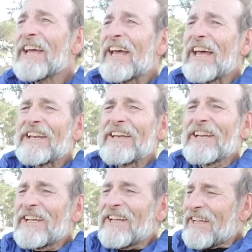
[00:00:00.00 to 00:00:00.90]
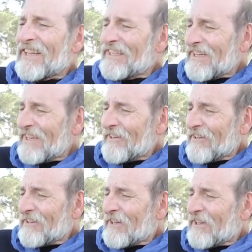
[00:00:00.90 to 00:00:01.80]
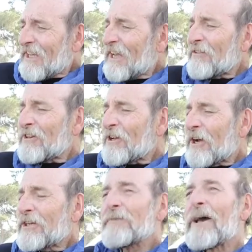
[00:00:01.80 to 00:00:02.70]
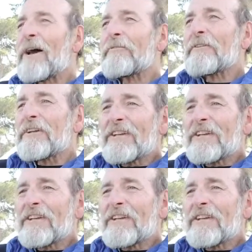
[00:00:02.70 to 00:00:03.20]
And he said, Kevin talked about